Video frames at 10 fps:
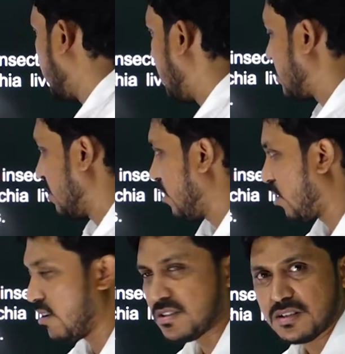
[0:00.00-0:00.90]
to person
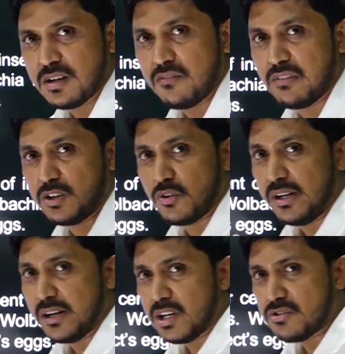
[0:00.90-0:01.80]
because when you
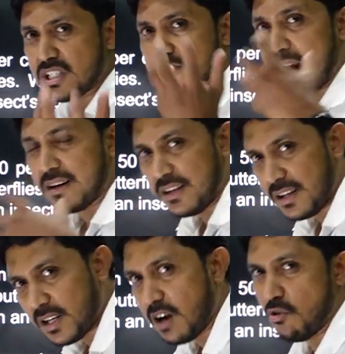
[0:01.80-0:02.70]
introduce this
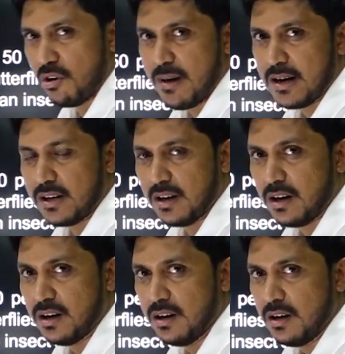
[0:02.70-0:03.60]
bacteria,
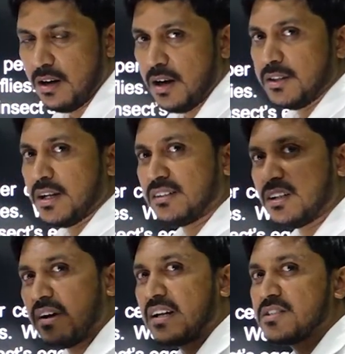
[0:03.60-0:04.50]
Wolbachia, the other
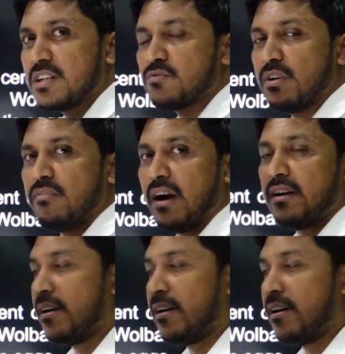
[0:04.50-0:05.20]
viruses will find